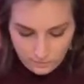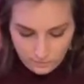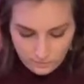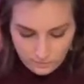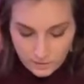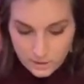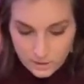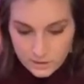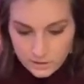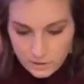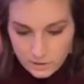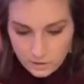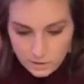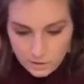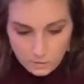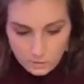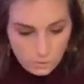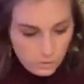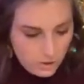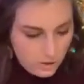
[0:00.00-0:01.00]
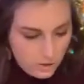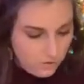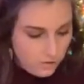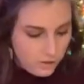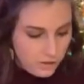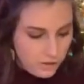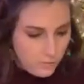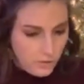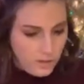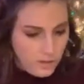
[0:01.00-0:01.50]
Doesn't look as cool as the
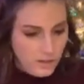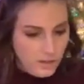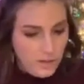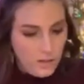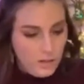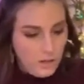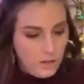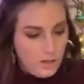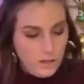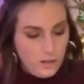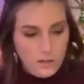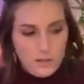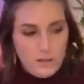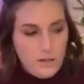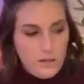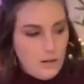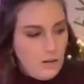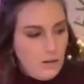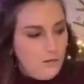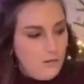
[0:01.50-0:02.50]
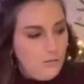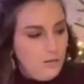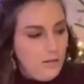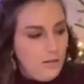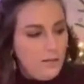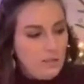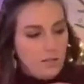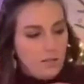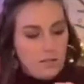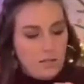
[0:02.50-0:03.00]
first one. Now, here's the